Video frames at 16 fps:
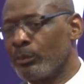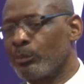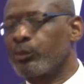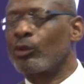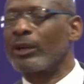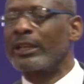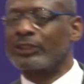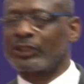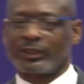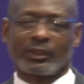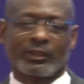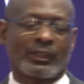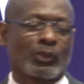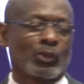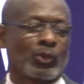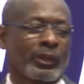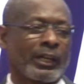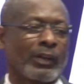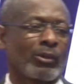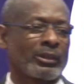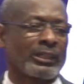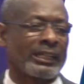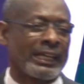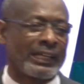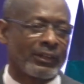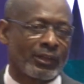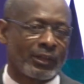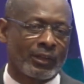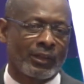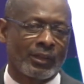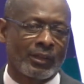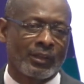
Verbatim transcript: pressure that you cannot handle,